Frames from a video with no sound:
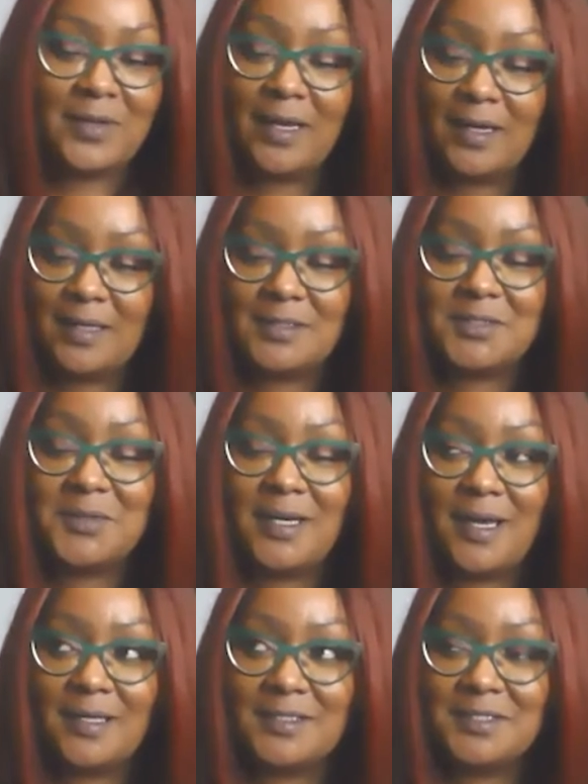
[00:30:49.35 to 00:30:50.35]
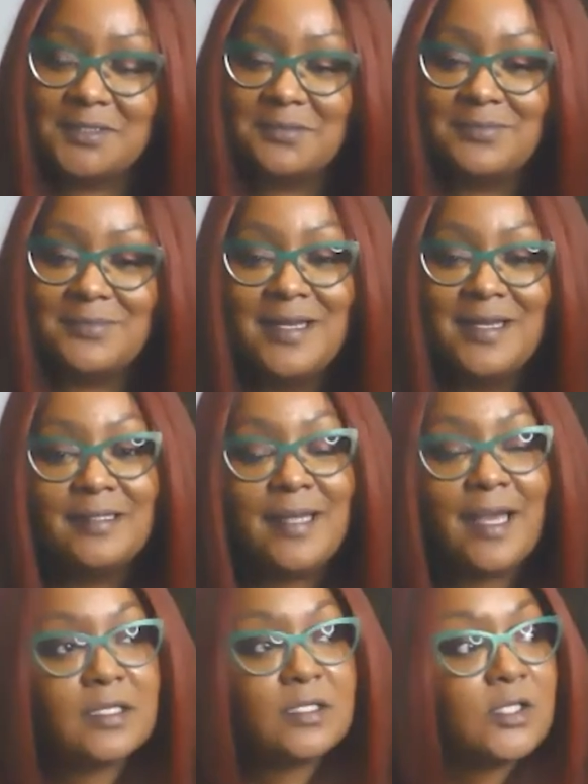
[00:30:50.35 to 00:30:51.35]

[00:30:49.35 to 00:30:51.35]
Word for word: I get you. I got you. Yeah.